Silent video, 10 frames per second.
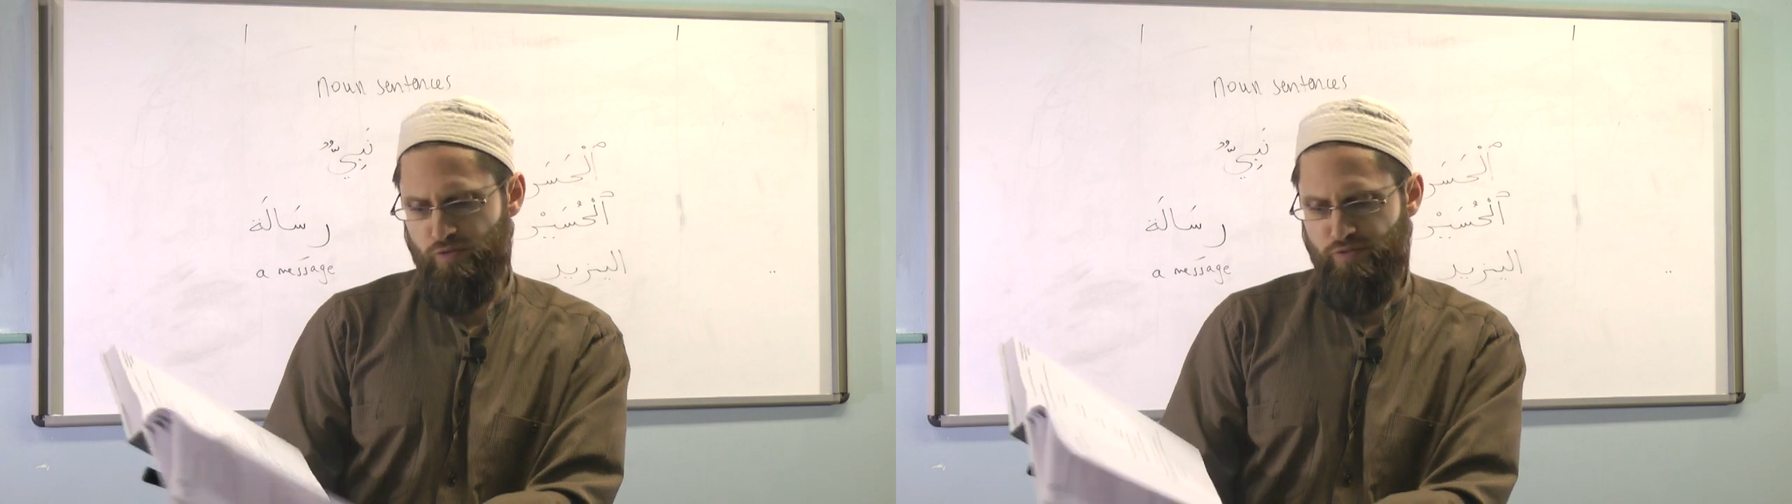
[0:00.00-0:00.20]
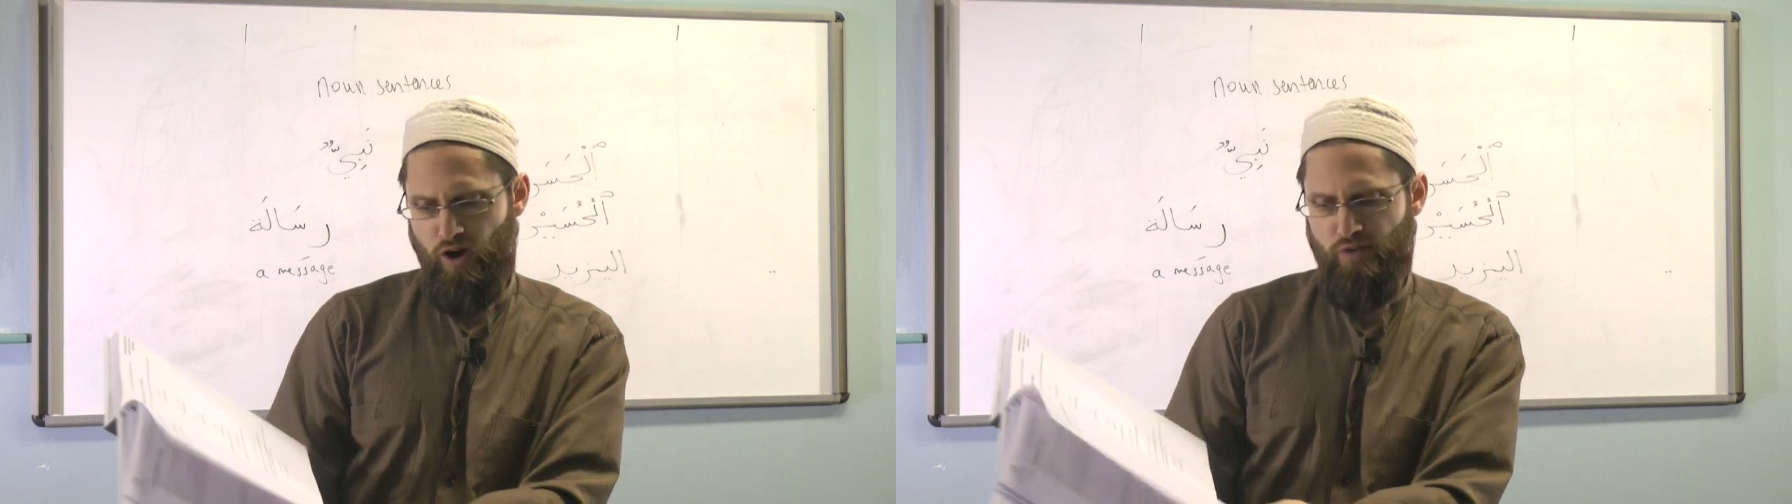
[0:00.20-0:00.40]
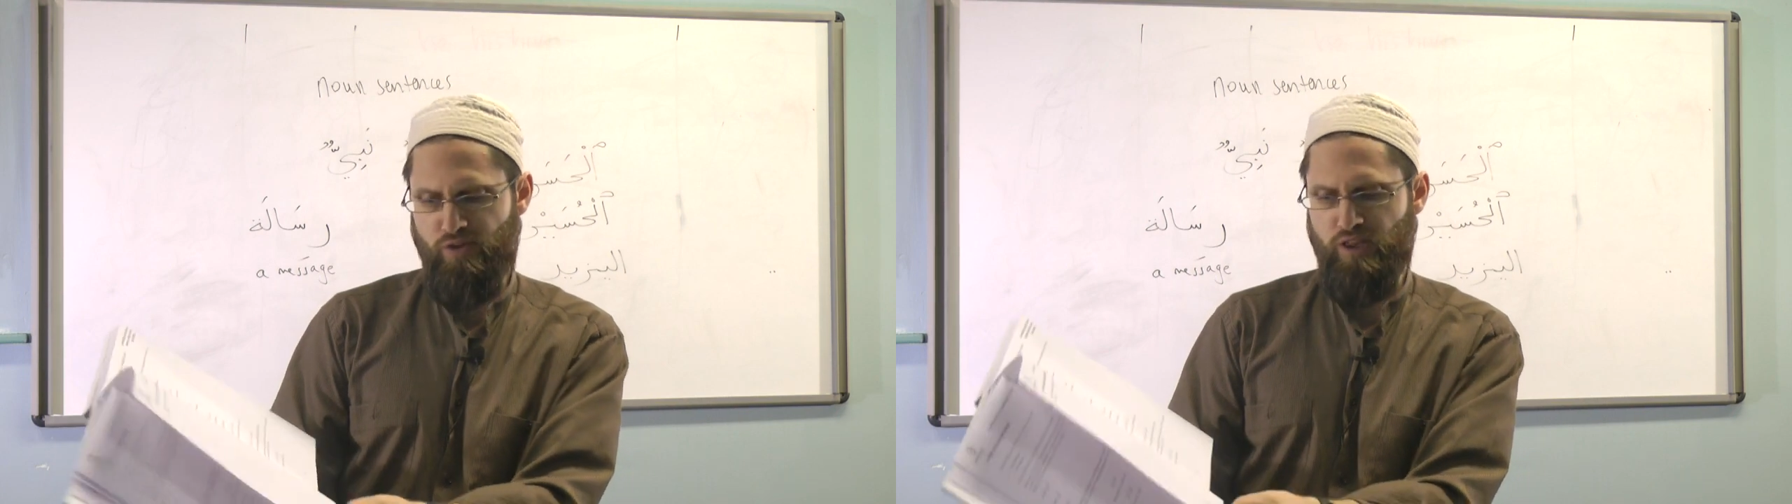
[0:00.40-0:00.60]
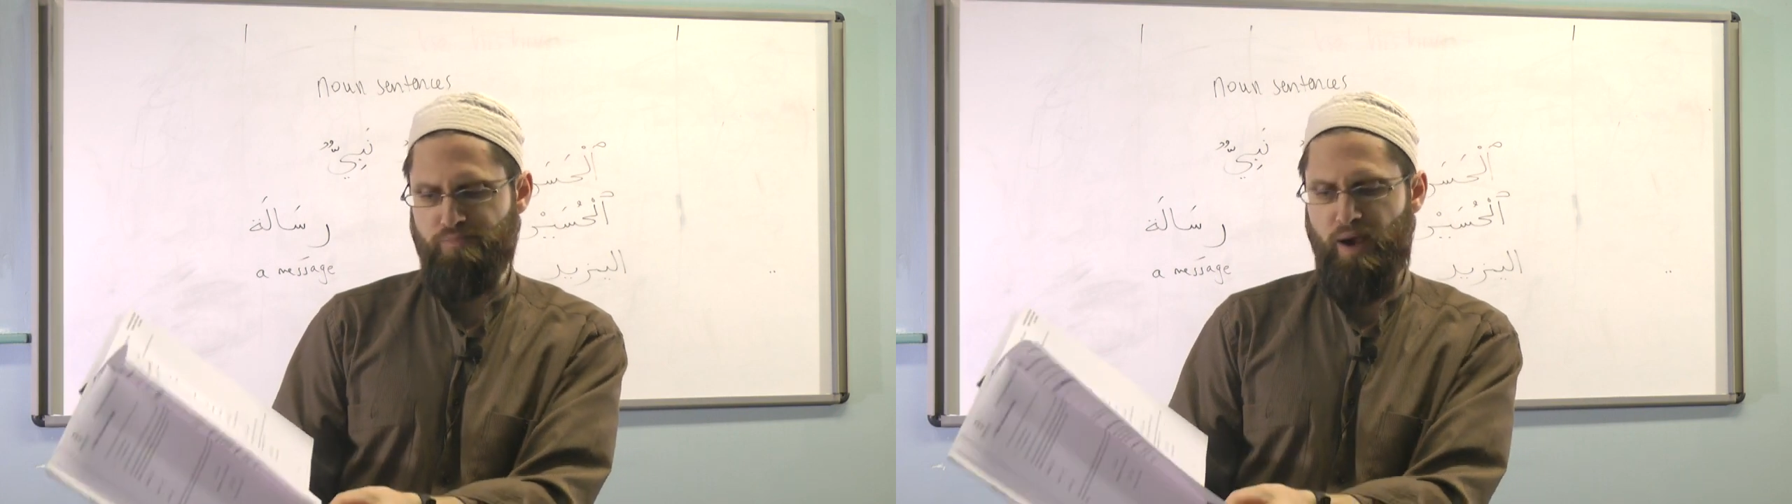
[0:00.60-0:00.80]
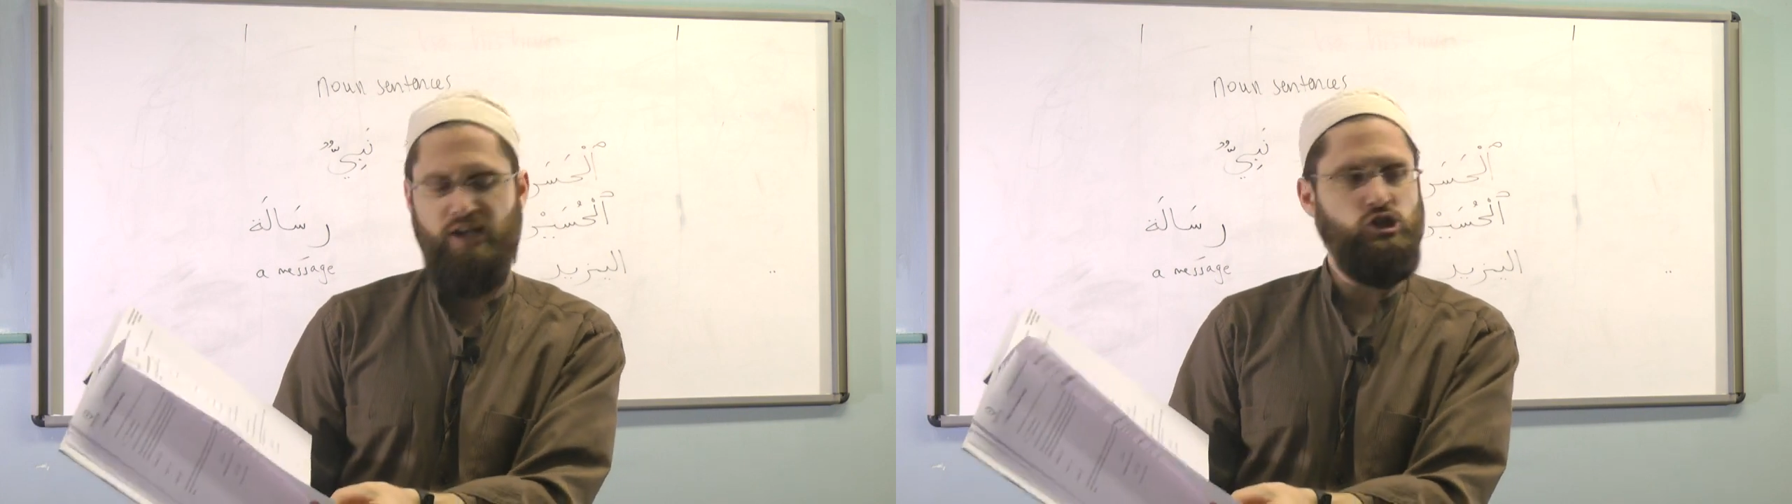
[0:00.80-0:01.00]
further than
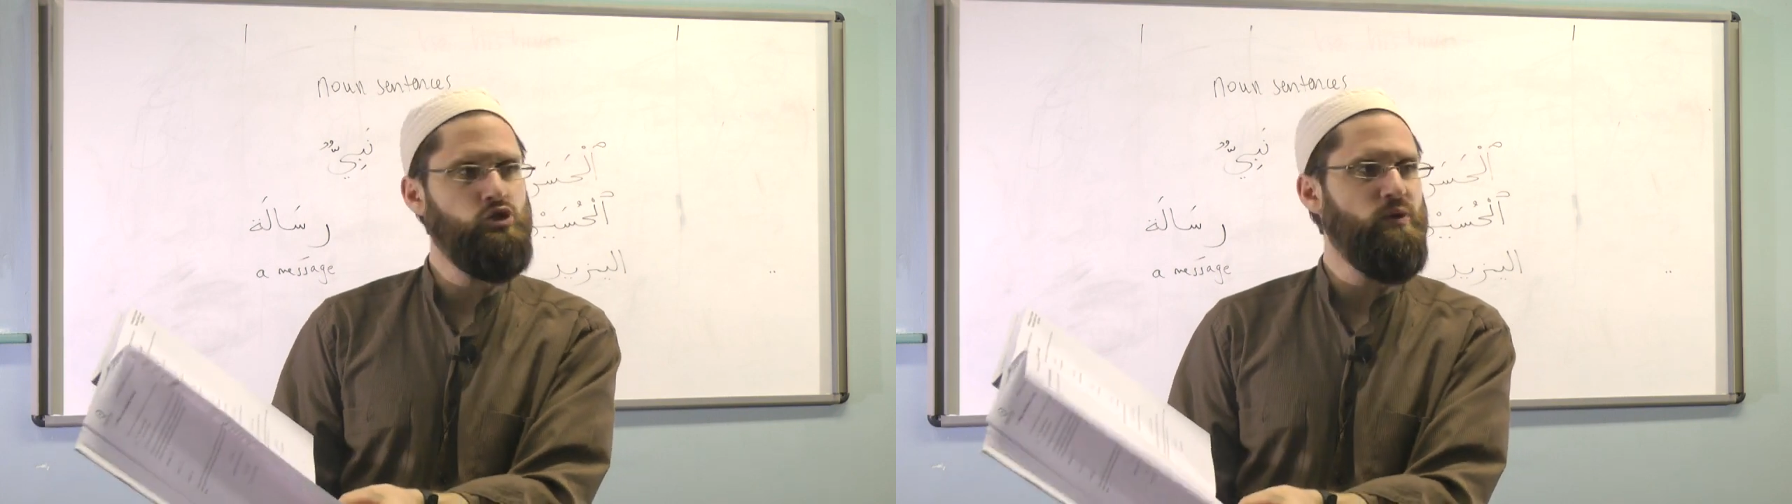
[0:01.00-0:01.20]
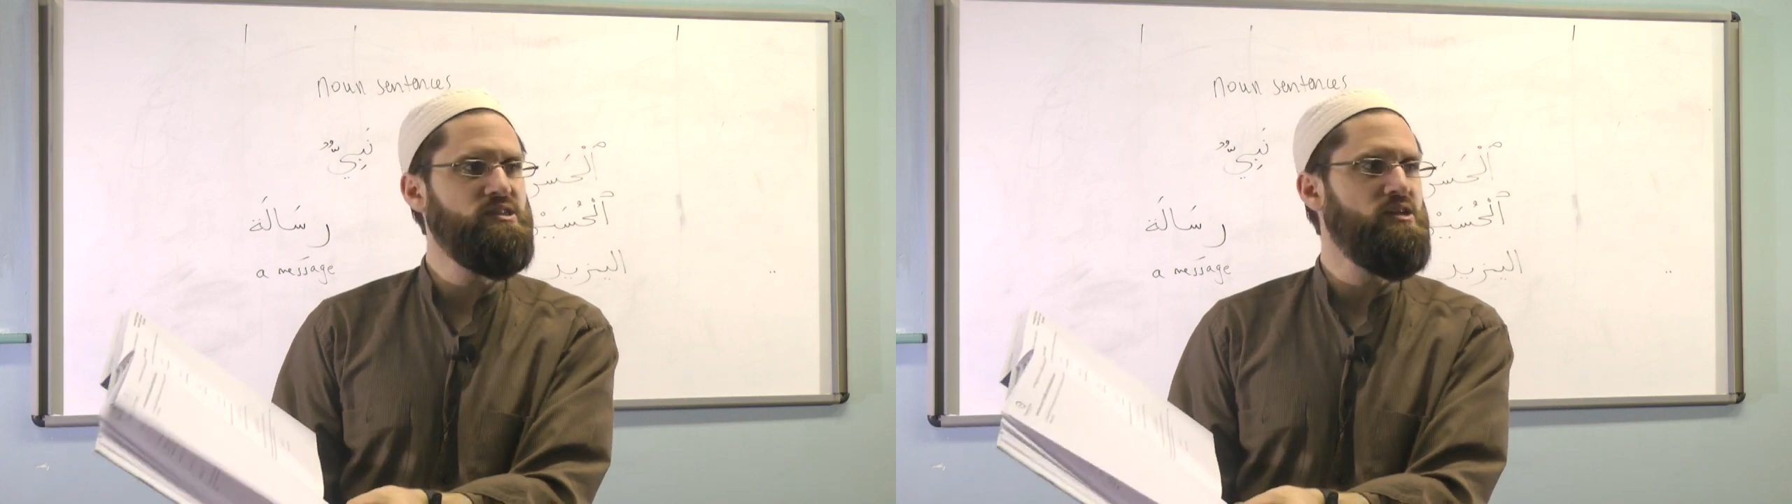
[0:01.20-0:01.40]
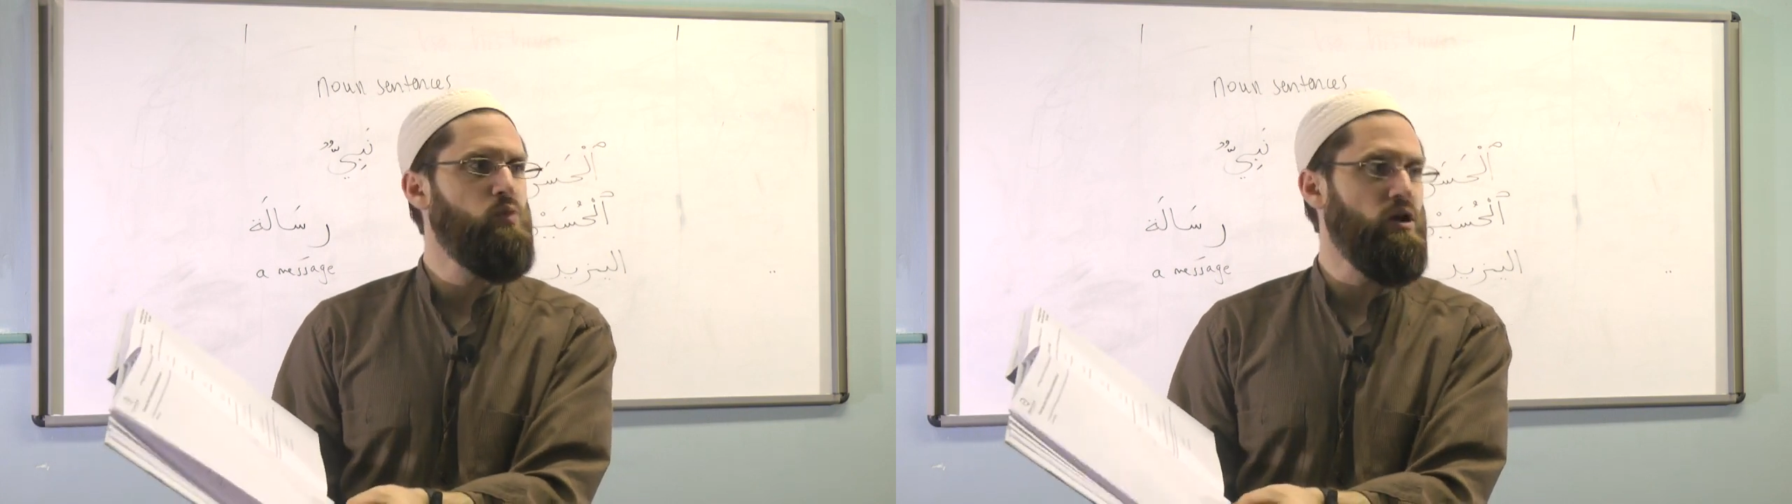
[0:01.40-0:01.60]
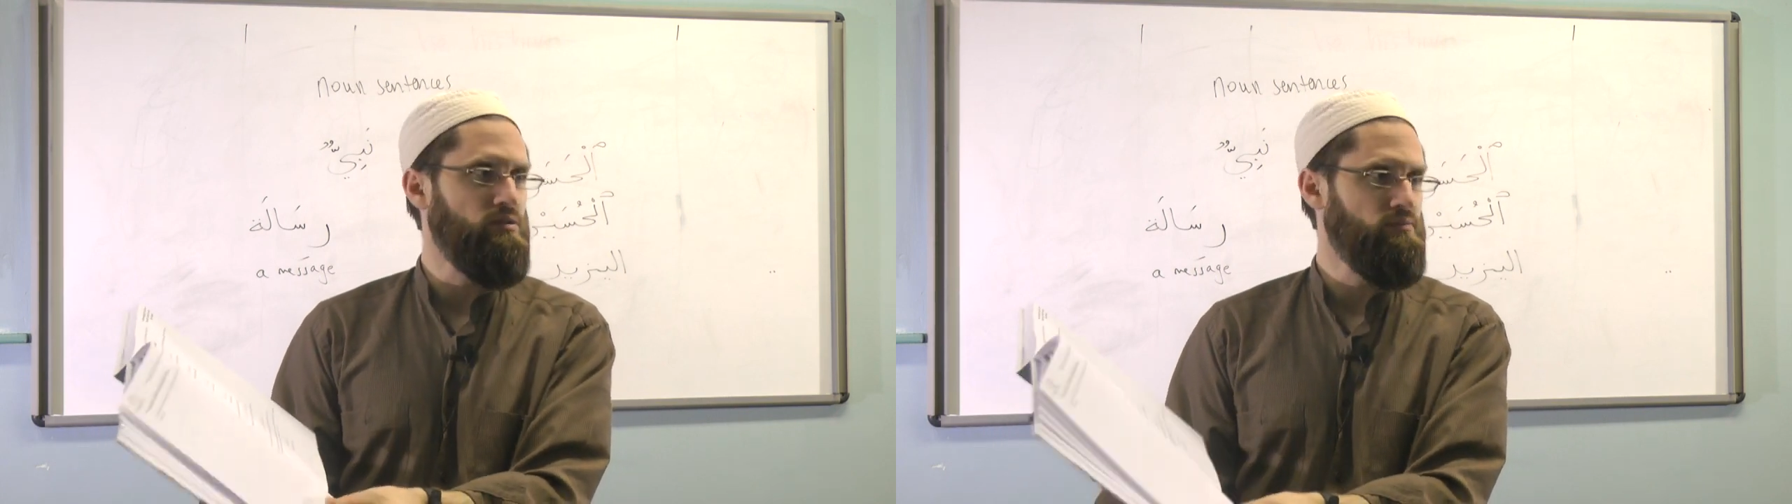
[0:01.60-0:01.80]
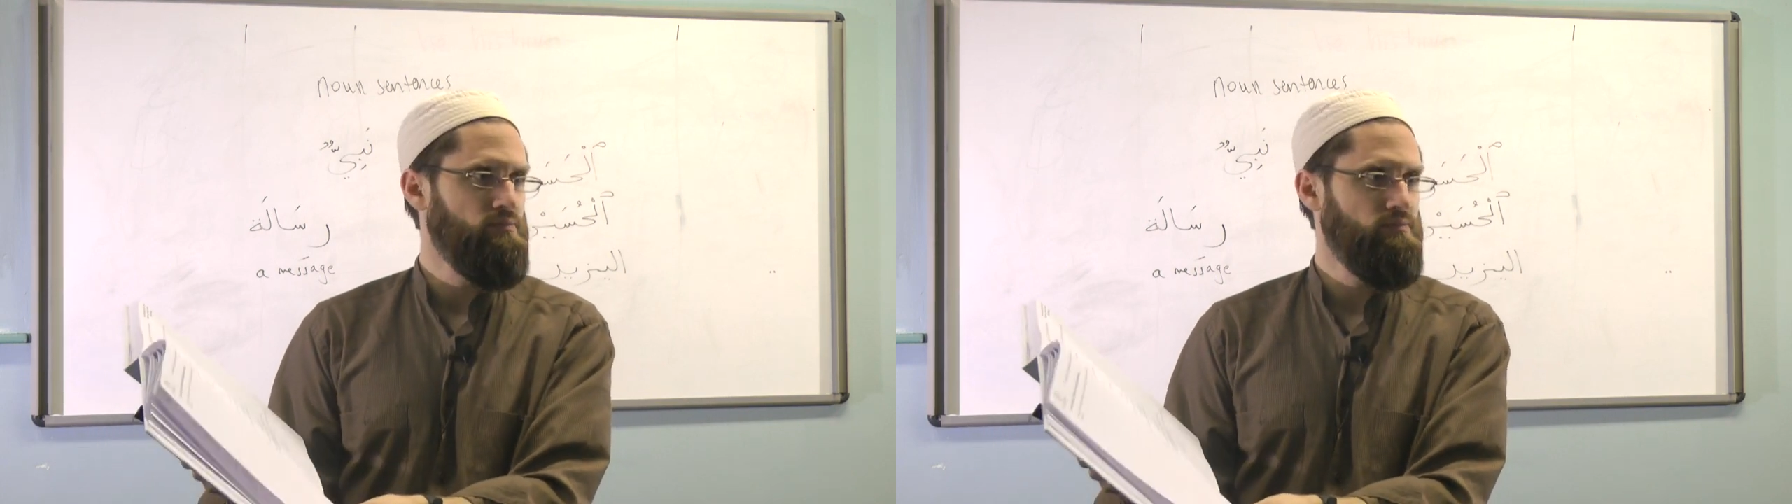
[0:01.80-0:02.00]
page 21.